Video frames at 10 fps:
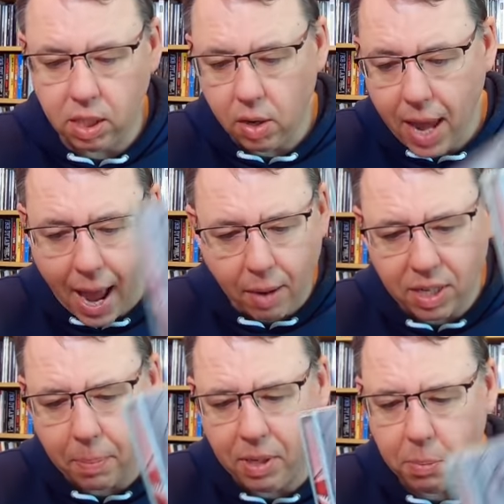So yeah, I
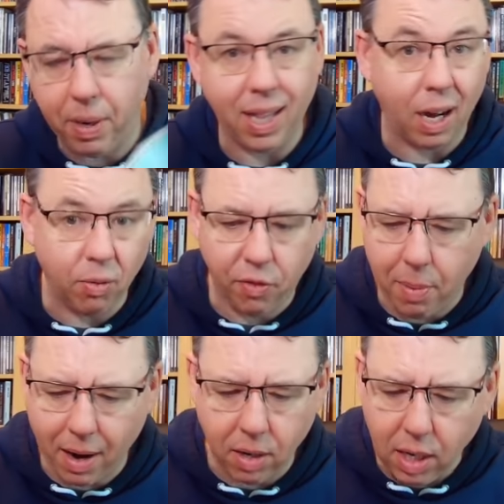was happy to pick that up for
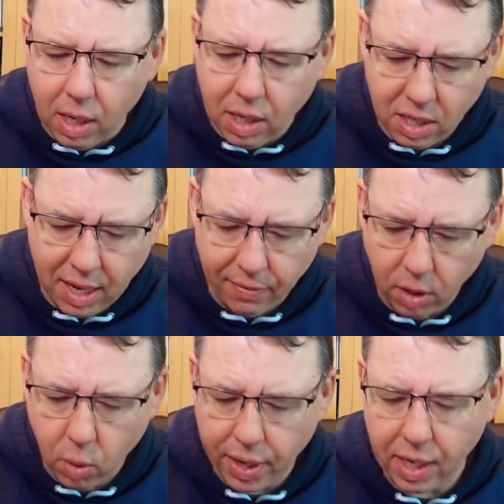about
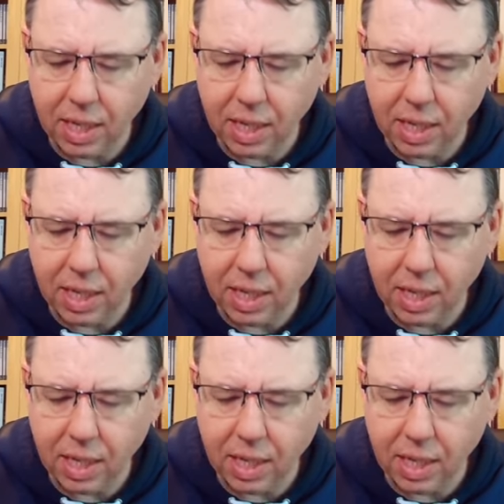£7,